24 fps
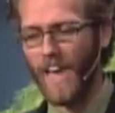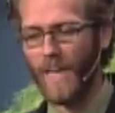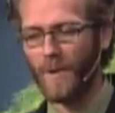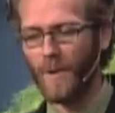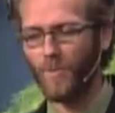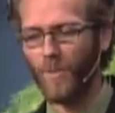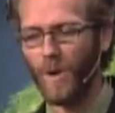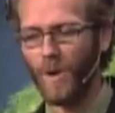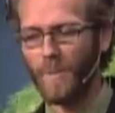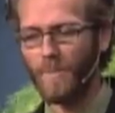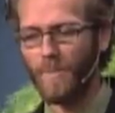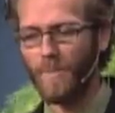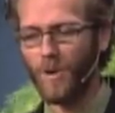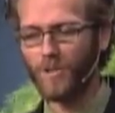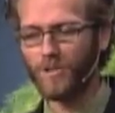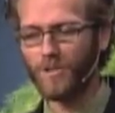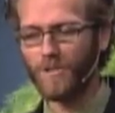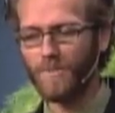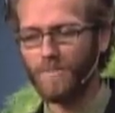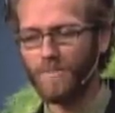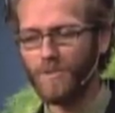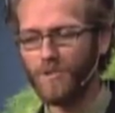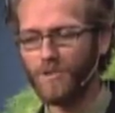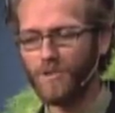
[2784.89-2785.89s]
And what
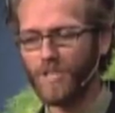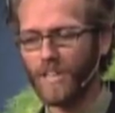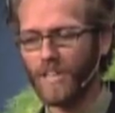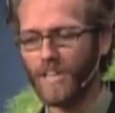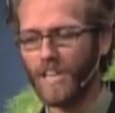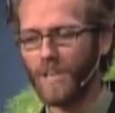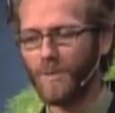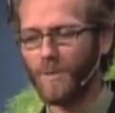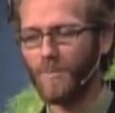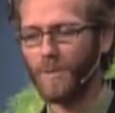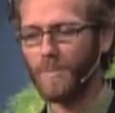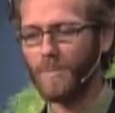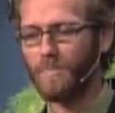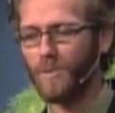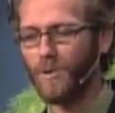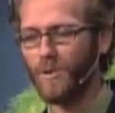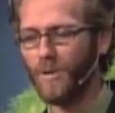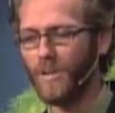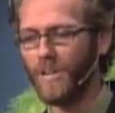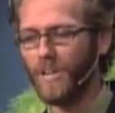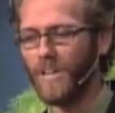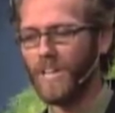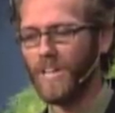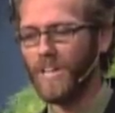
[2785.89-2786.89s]
modes of music can we
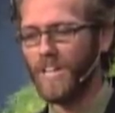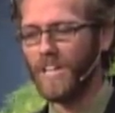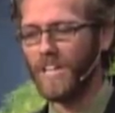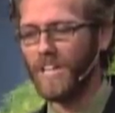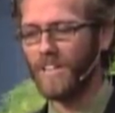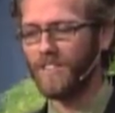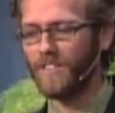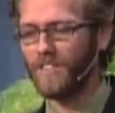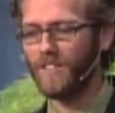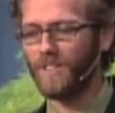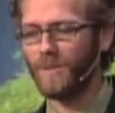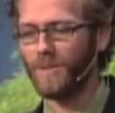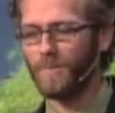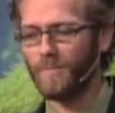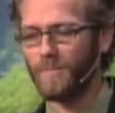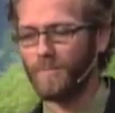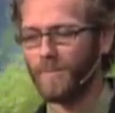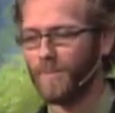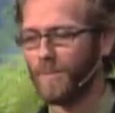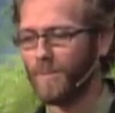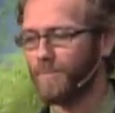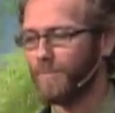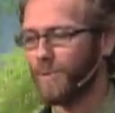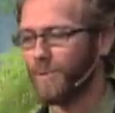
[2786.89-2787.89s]
put into the
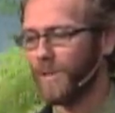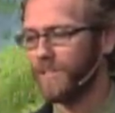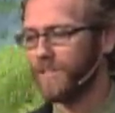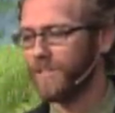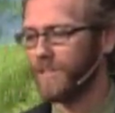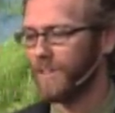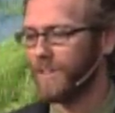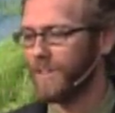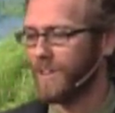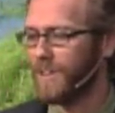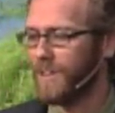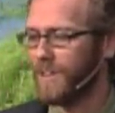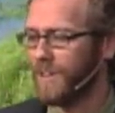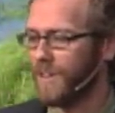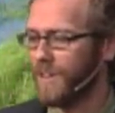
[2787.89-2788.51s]
present